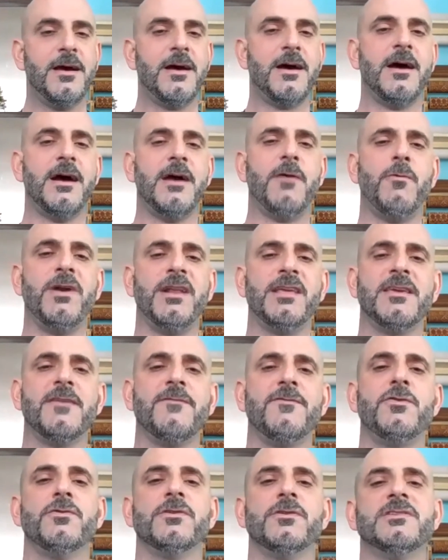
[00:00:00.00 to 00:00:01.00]
I want to
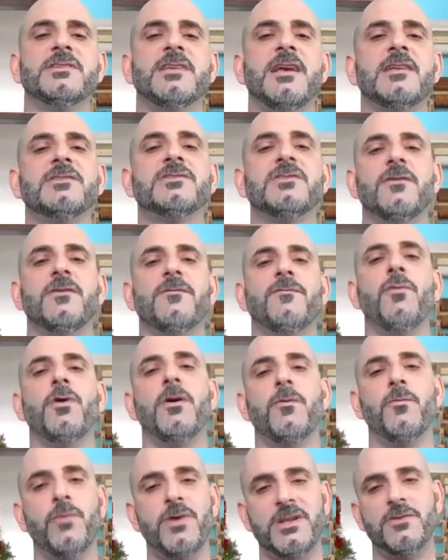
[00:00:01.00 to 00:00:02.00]
give you a sense of
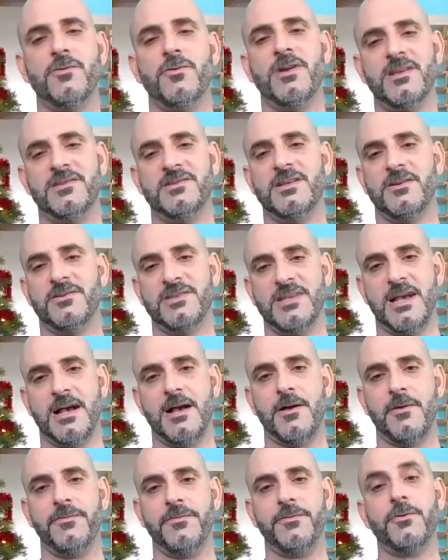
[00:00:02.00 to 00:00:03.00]
what we do at Hinsdale
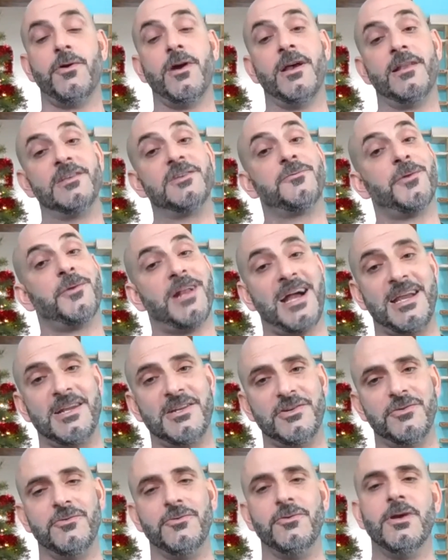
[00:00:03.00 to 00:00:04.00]
South, or at least what I
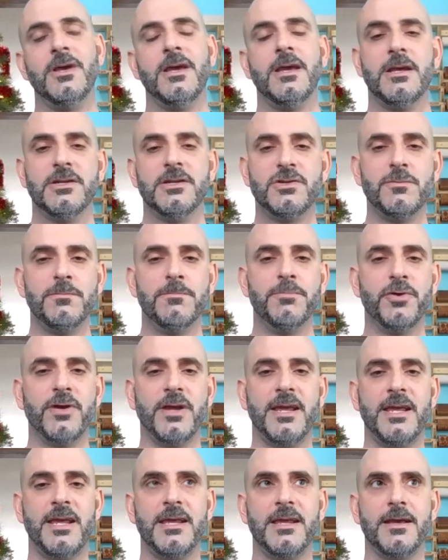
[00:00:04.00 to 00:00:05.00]
do, to
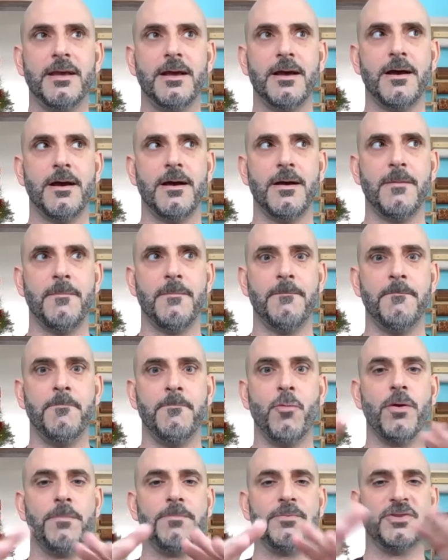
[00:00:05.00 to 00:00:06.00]
bring
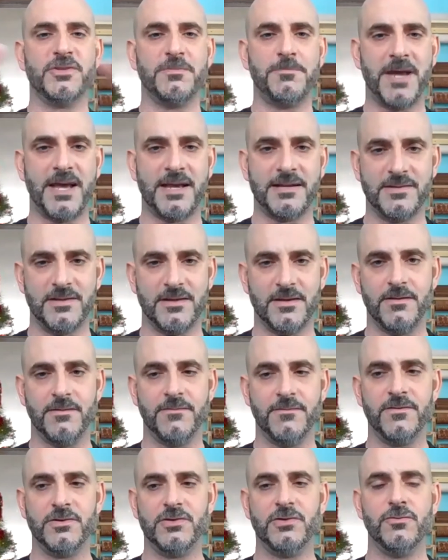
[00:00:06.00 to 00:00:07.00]
more
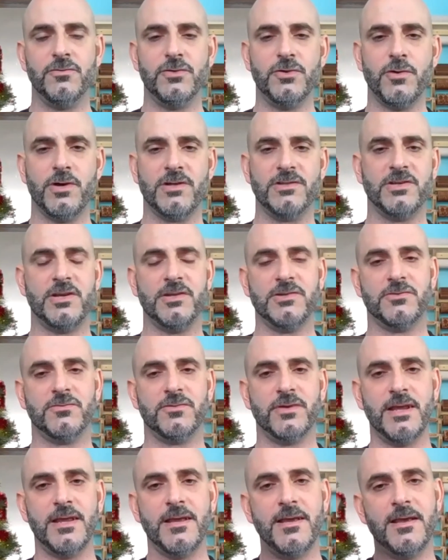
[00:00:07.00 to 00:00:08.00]
perspective to US
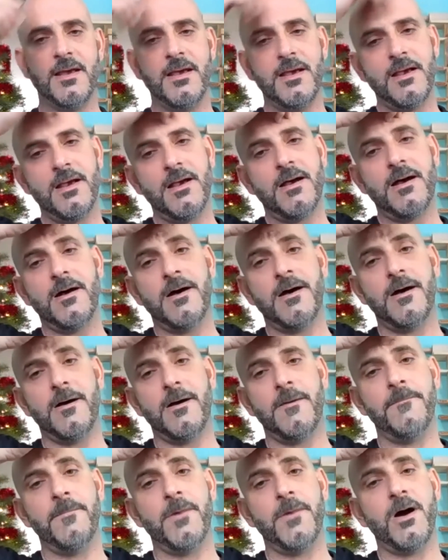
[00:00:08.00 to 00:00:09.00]
history
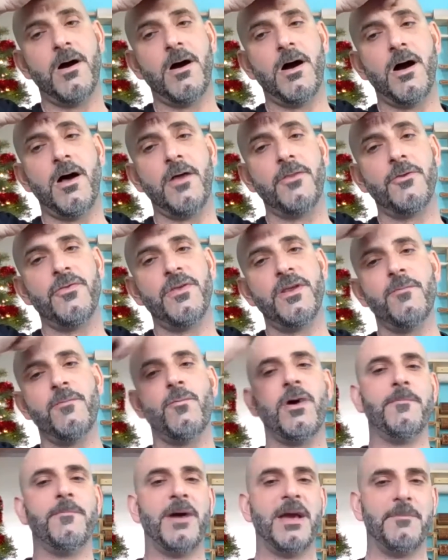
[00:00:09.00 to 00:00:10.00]
other than
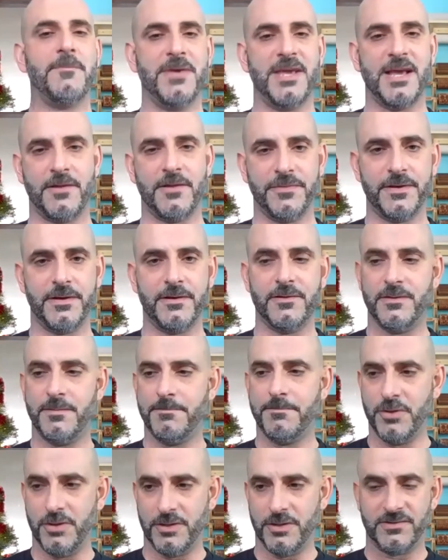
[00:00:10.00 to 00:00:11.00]
might be out there in the
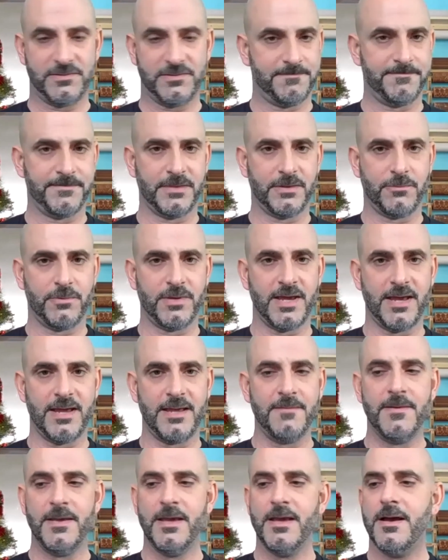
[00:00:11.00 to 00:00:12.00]
books,
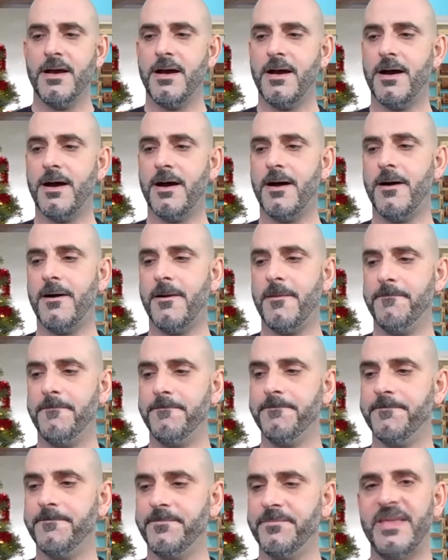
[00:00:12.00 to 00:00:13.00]
okay?
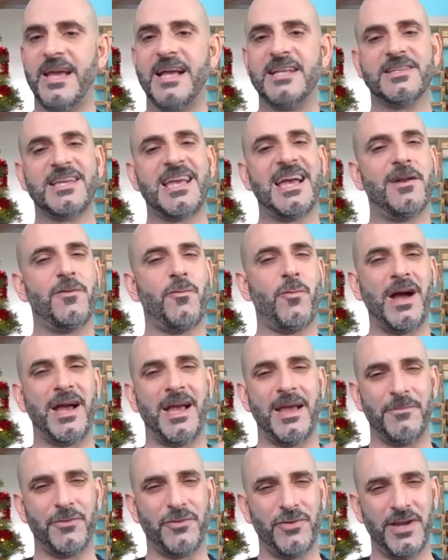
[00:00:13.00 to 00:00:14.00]
That's kind of
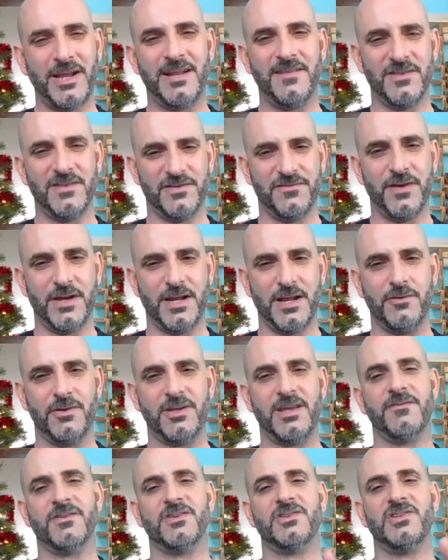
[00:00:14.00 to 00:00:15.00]
why I'm creating this video,
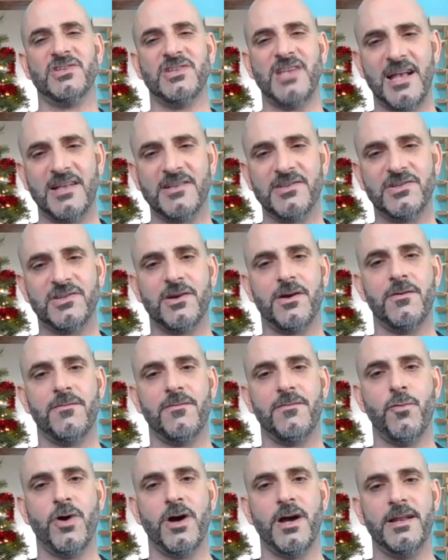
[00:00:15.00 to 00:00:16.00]
to give a sense
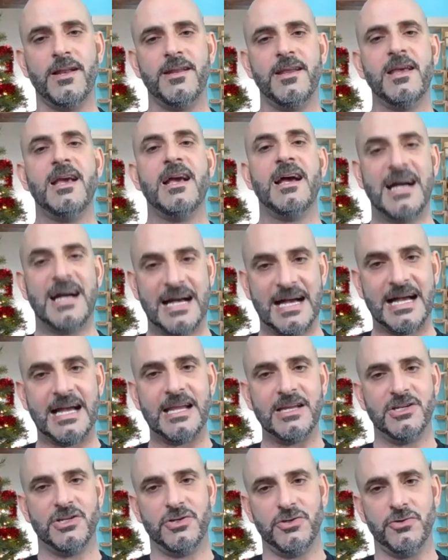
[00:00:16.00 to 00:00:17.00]
of what
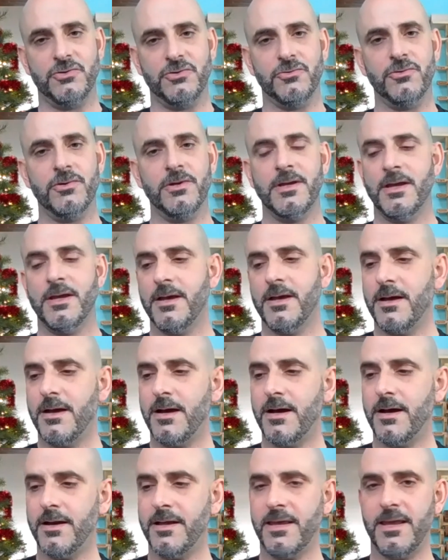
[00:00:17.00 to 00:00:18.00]
I do
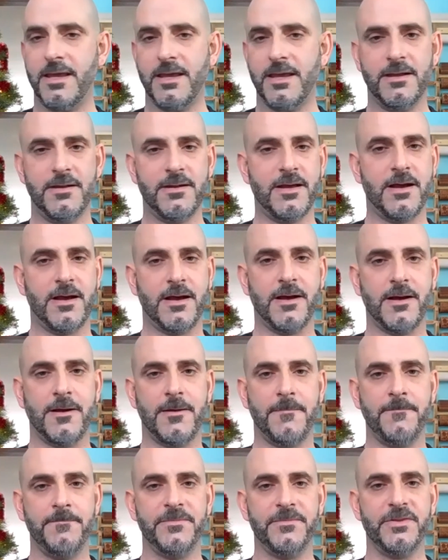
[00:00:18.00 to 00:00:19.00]
in
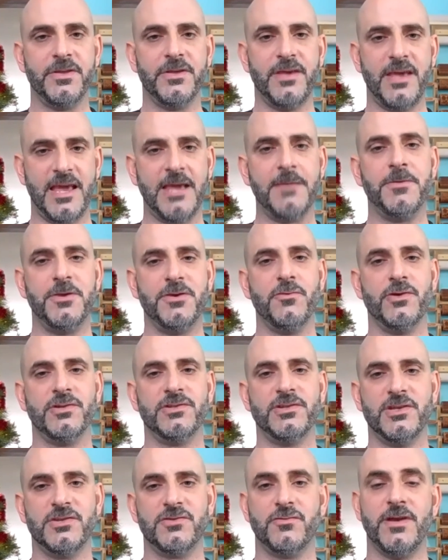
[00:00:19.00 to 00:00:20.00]
AP
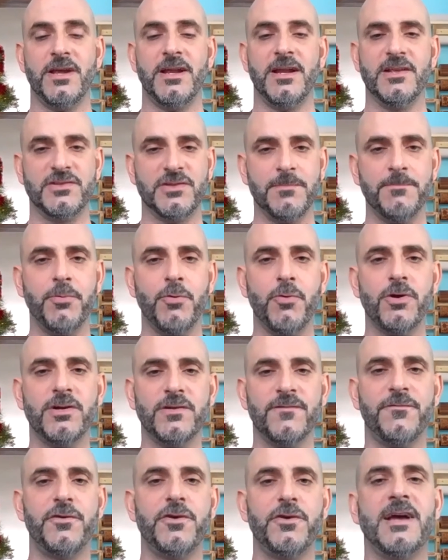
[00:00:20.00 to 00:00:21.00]
US history. And it's
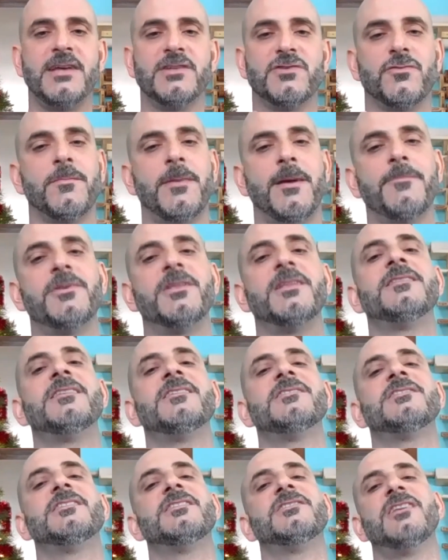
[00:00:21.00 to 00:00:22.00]
important for you guys to remember that
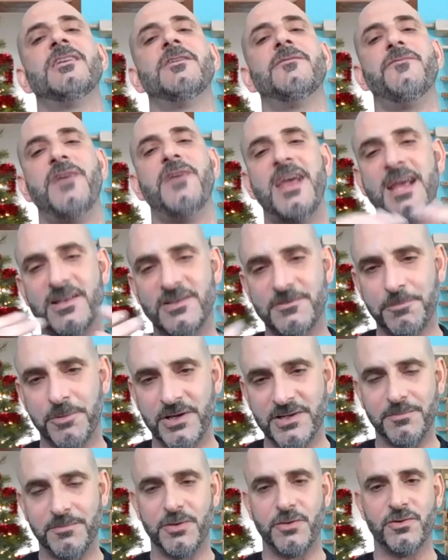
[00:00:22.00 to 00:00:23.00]
this is an advanced
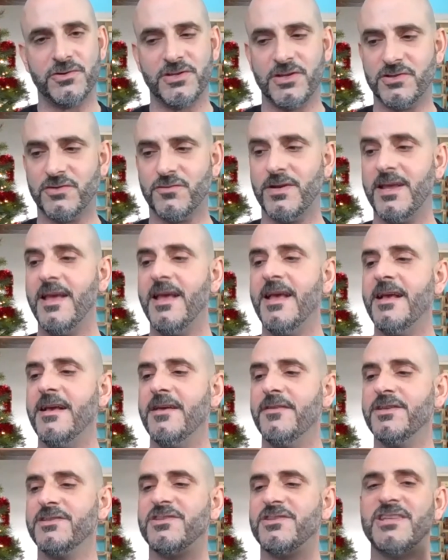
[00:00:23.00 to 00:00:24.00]
placement US history.
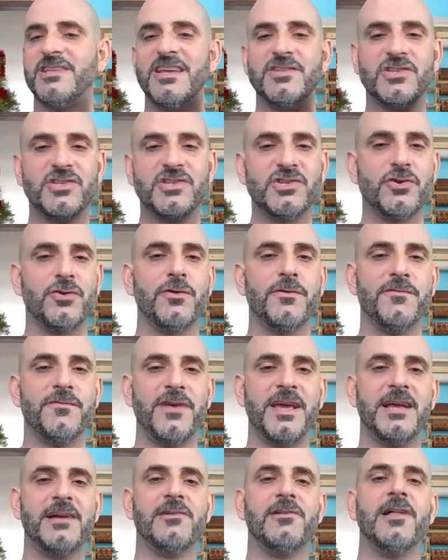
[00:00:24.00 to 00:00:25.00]
This is a
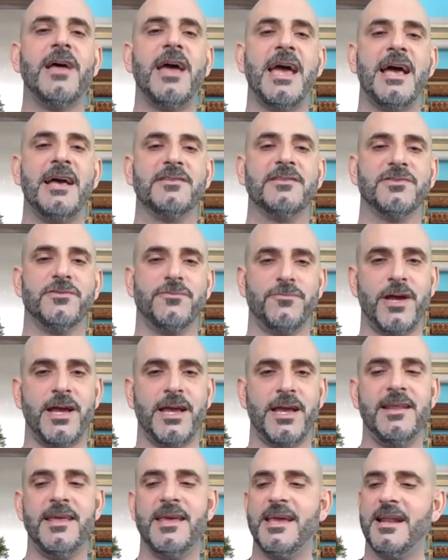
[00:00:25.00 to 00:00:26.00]
survey class,
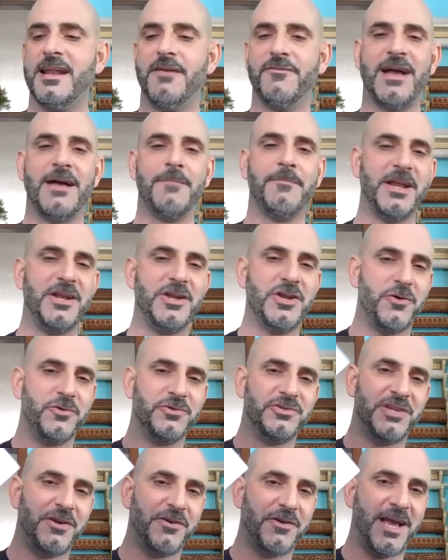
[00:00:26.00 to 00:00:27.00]
right? I've got my
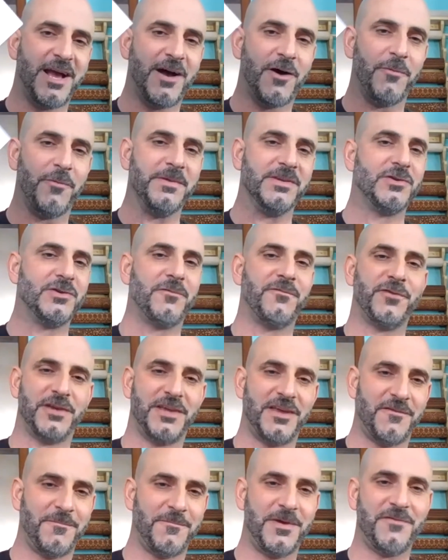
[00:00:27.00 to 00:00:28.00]
notes here to help me, so
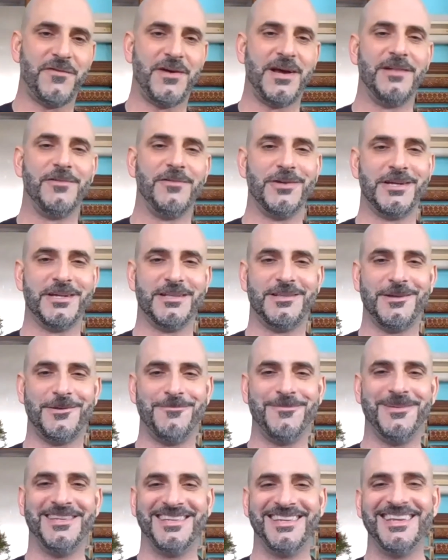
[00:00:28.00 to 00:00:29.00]
forgive me if I look at them.